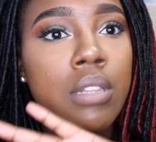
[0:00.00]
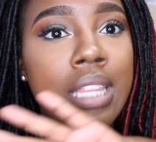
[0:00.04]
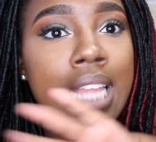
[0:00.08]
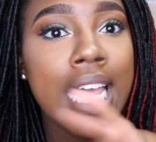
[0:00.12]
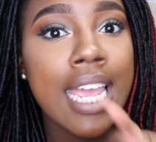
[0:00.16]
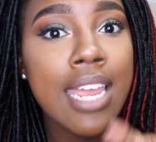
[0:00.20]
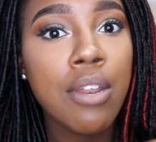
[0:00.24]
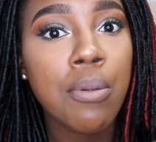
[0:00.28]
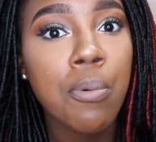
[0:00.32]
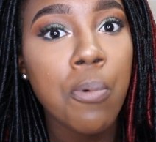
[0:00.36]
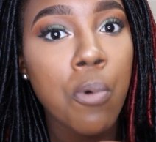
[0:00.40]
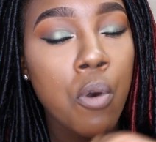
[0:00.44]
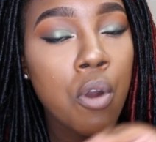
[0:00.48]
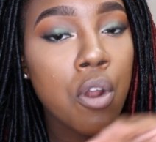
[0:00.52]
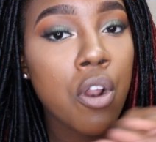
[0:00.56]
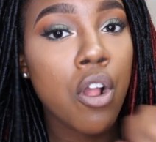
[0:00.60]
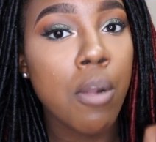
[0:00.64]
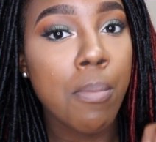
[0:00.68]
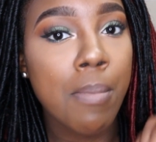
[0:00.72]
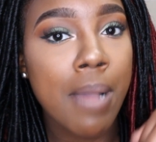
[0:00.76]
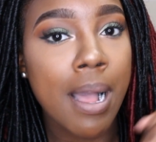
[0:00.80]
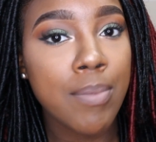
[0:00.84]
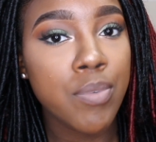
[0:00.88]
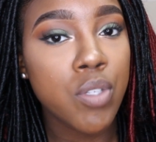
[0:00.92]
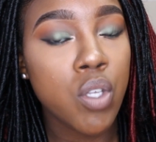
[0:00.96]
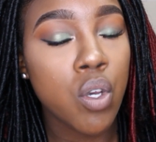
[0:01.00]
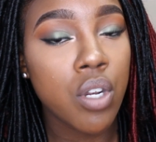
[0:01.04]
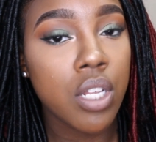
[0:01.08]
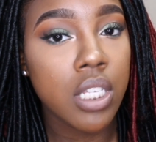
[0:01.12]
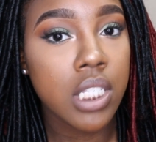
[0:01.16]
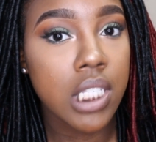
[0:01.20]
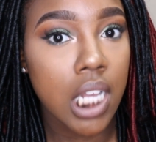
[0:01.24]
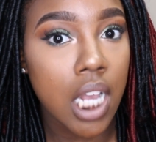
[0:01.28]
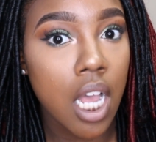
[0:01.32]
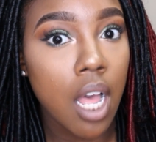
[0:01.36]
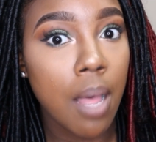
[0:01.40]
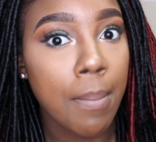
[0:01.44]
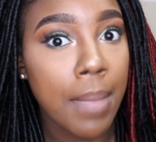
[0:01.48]
later on her mom told us
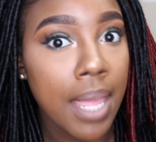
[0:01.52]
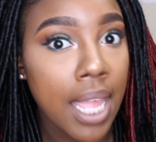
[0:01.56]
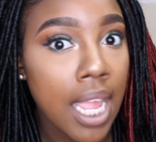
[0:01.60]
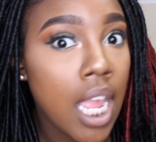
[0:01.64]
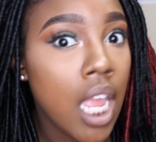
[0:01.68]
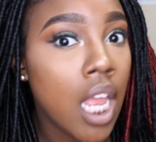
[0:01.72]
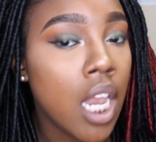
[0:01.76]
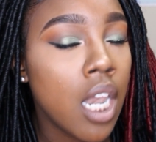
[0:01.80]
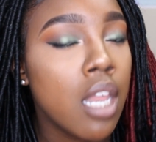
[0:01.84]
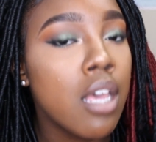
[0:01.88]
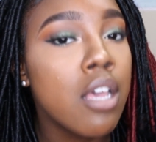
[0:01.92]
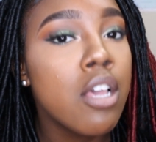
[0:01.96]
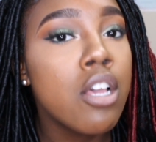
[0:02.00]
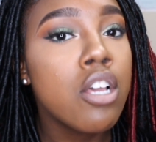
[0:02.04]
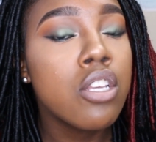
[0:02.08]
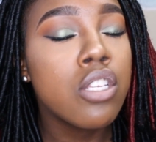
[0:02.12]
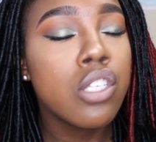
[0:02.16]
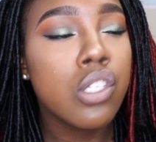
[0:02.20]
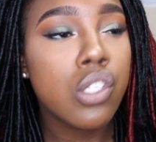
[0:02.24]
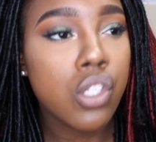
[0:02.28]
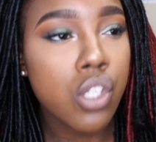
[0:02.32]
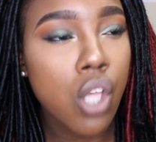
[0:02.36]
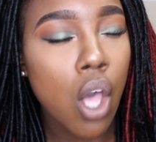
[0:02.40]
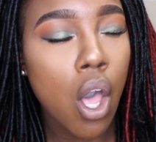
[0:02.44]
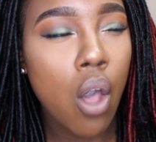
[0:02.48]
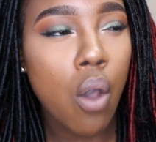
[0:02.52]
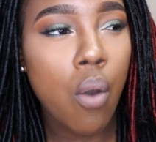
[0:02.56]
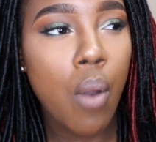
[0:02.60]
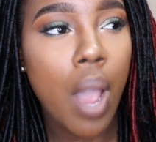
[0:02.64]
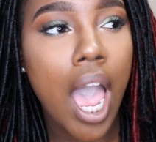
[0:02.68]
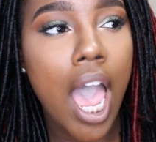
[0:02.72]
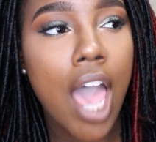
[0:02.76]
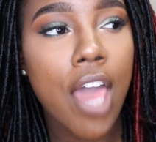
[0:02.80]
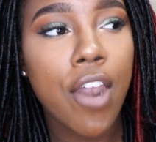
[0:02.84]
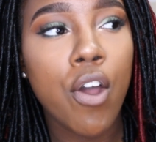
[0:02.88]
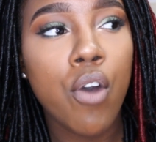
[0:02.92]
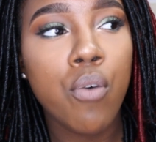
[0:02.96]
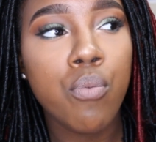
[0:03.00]
to come in, so
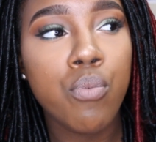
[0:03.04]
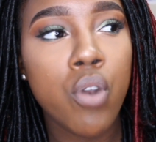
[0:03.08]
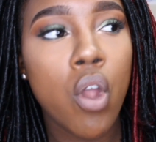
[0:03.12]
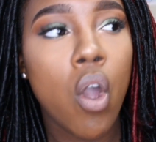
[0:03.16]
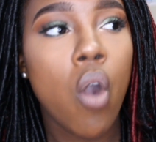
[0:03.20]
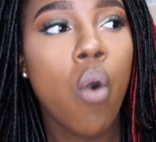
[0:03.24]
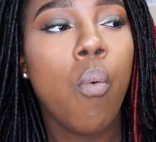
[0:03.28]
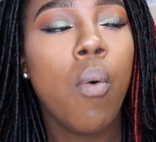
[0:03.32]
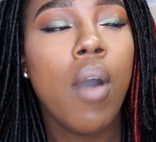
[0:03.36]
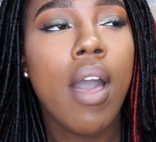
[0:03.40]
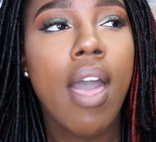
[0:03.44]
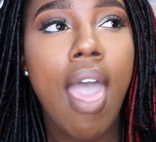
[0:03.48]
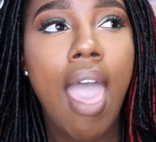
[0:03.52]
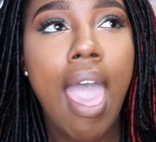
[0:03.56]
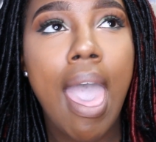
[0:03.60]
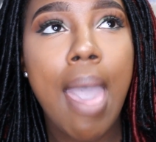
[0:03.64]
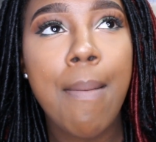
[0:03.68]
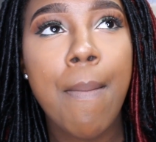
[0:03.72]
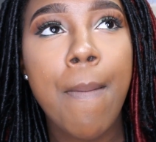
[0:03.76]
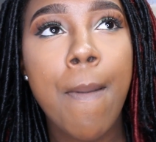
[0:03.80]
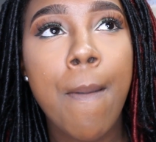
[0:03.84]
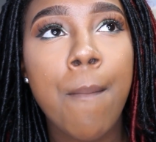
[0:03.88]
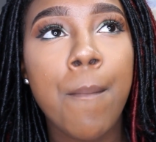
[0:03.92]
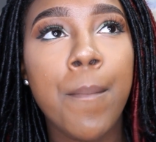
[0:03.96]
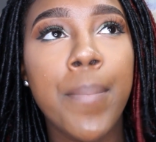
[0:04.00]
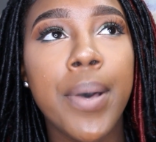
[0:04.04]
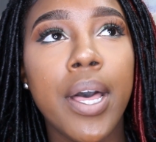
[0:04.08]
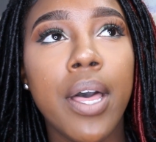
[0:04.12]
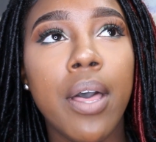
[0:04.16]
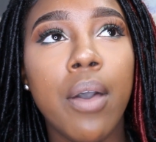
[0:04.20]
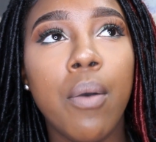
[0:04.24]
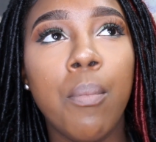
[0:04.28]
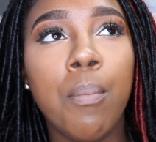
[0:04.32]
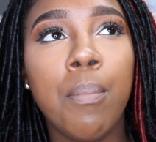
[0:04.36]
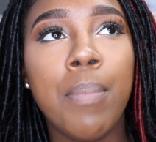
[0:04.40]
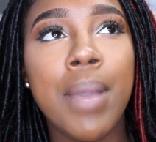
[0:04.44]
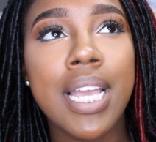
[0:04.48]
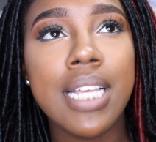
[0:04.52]
I don't know what happened,
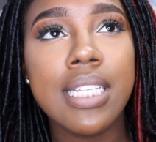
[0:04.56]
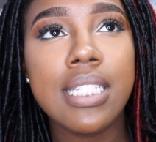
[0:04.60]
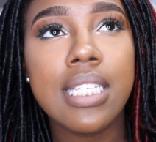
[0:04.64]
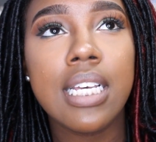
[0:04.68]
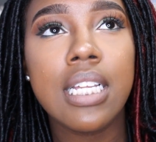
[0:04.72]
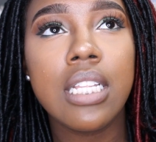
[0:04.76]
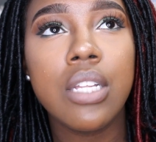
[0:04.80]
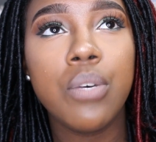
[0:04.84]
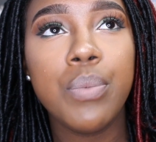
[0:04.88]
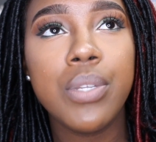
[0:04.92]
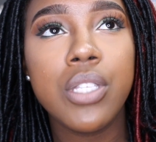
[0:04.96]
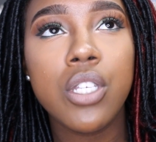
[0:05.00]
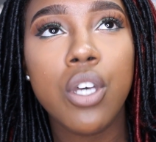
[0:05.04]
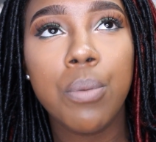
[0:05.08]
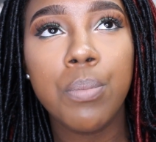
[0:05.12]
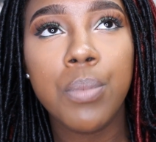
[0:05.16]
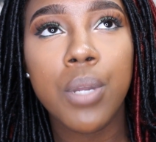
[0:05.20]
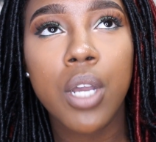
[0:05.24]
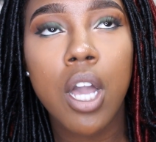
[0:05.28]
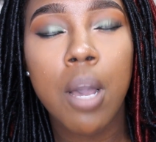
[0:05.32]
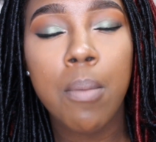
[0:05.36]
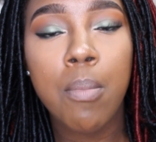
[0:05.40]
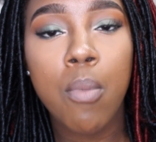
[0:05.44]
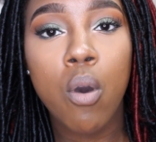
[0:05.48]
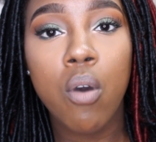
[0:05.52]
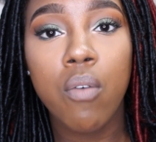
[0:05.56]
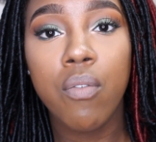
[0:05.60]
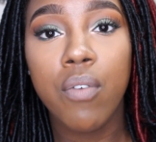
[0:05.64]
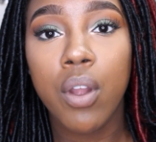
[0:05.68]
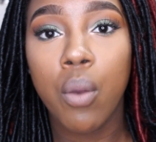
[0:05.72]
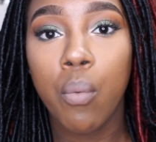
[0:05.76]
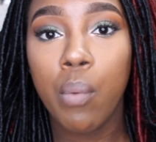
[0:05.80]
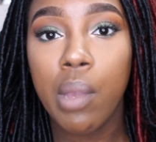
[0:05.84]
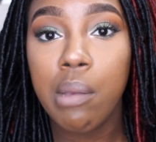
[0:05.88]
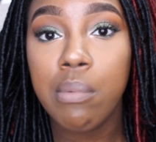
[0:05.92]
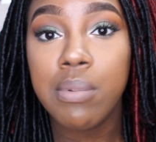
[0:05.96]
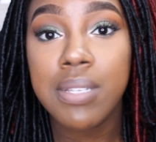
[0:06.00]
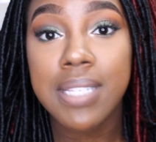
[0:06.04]
but basically we told them to come over,
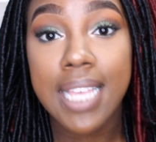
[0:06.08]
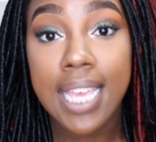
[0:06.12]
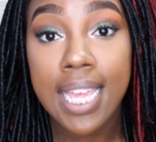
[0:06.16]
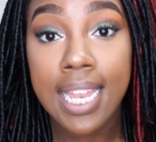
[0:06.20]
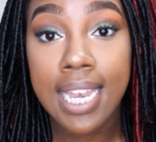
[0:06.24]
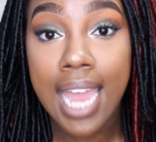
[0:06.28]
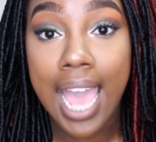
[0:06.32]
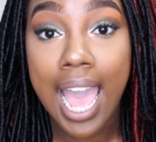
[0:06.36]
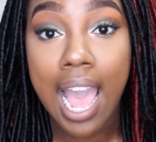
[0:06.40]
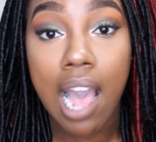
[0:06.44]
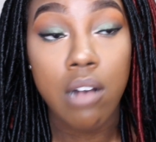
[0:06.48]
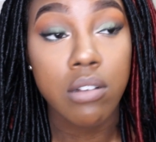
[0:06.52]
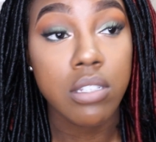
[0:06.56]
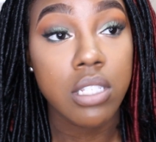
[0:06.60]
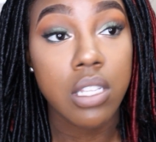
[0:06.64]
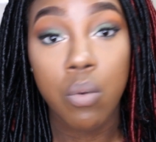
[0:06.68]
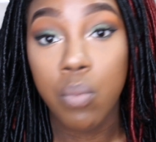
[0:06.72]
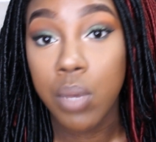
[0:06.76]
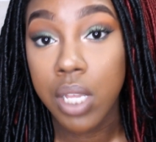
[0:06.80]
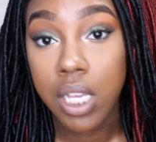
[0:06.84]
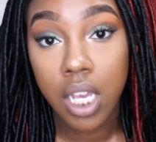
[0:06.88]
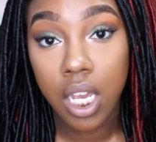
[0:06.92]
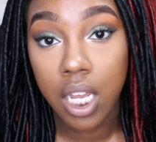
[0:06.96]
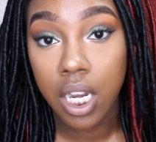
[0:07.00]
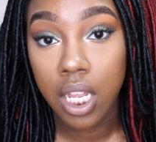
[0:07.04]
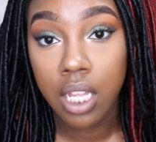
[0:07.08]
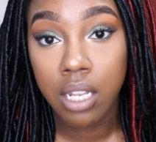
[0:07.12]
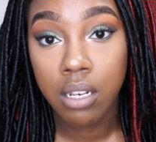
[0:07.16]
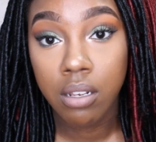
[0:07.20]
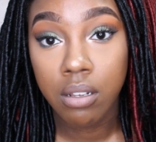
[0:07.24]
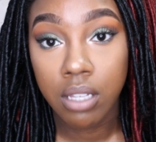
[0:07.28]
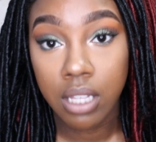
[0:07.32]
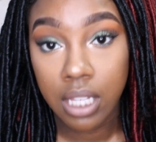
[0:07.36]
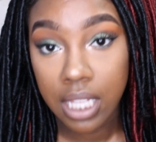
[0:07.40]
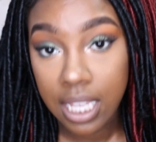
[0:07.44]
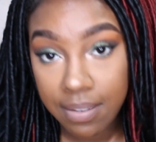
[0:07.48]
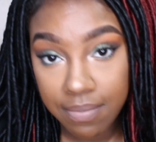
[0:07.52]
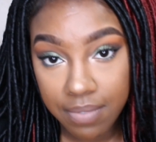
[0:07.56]
and we was in the house and we
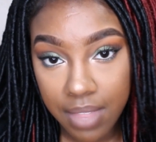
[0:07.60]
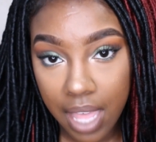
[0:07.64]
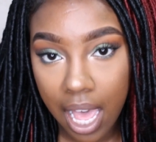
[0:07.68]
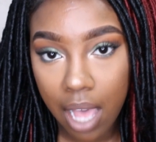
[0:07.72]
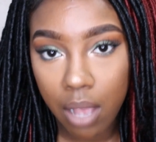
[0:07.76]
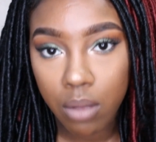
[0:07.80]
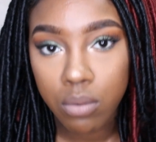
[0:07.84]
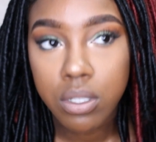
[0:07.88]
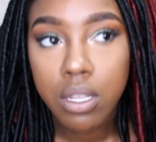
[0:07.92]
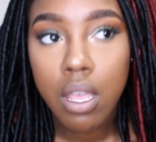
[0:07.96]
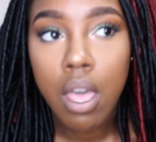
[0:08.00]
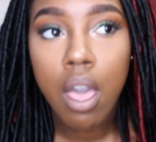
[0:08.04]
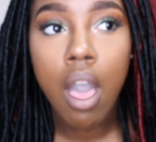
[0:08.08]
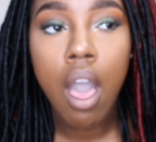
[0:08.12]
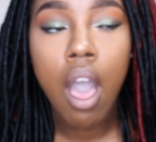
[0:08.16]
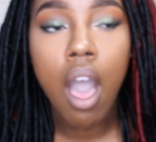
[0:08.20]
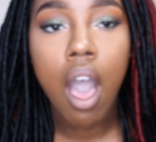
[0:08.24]
couldn't leave the house.